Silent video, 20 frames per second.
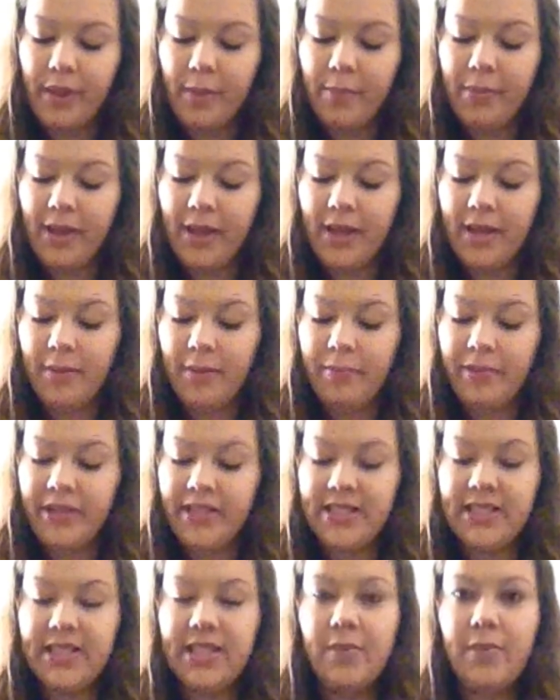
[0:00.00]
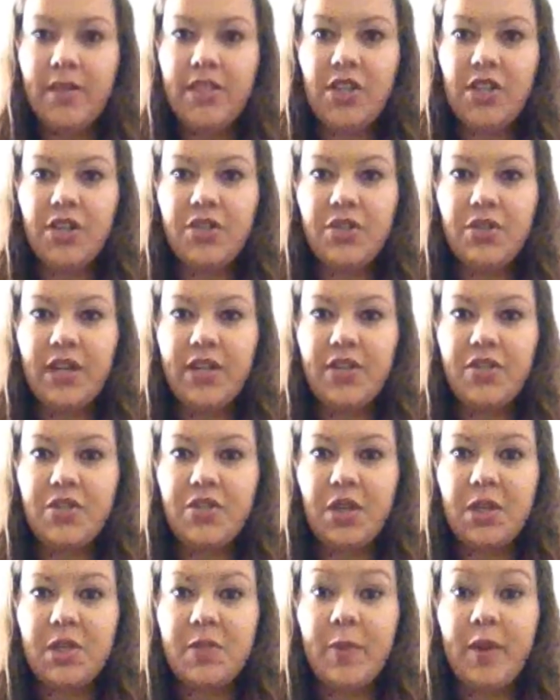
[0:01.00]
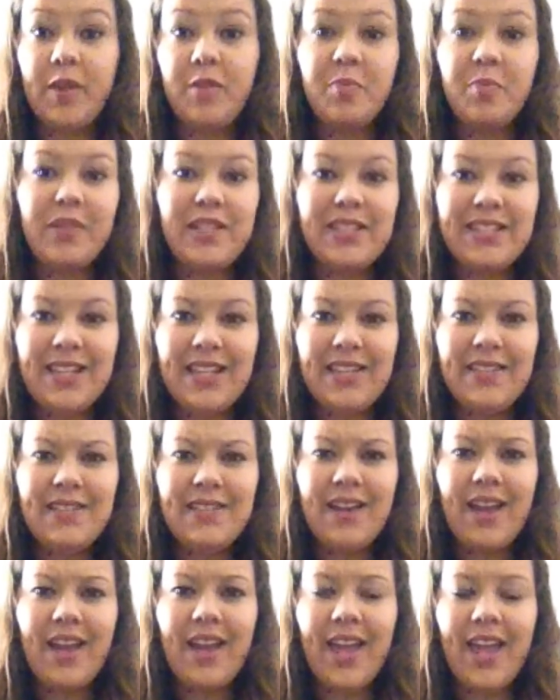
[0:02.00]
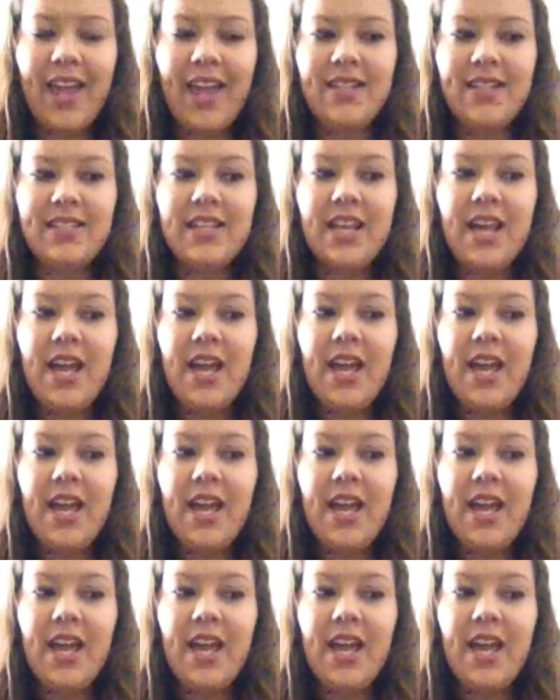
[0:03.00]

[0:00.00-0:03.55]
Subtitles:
But basically, my doctor and I just talked about the placenta, and